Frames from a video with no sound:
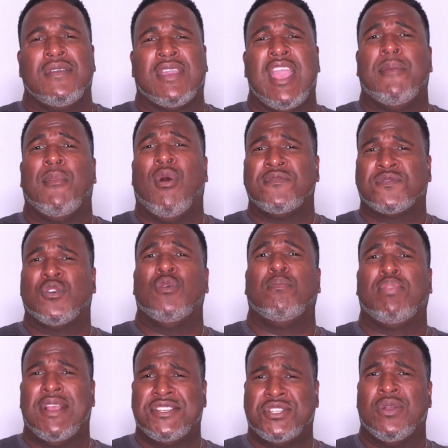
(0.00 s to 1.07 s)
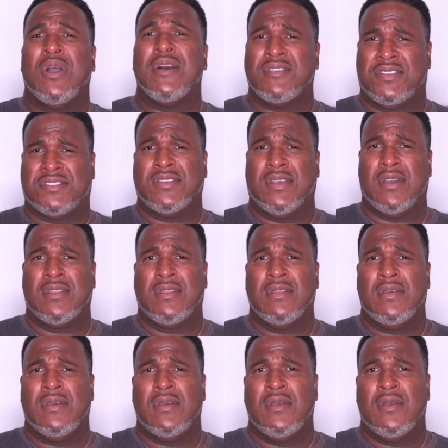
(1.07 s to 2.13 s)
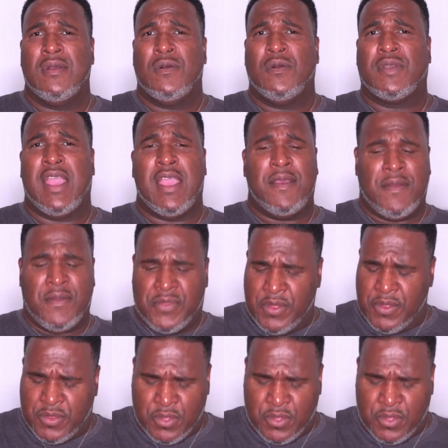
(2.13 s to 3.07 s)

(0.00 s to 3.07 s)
okay, I'm also going to bless your other son. Okay, the,